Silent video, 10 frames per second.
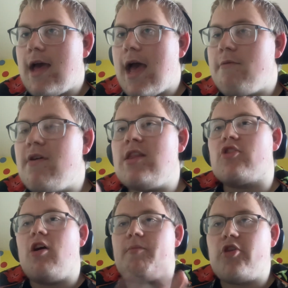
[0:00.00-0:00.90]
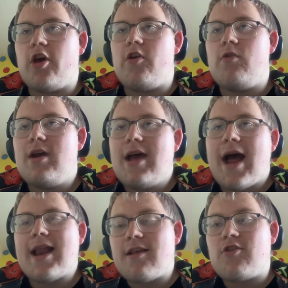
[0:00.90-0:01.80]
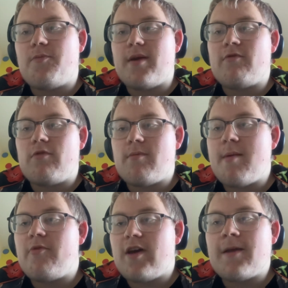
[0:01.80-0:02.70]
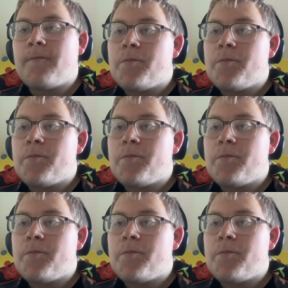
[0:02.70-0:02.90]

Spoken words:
And we're in the top 2. And as you've been remembering,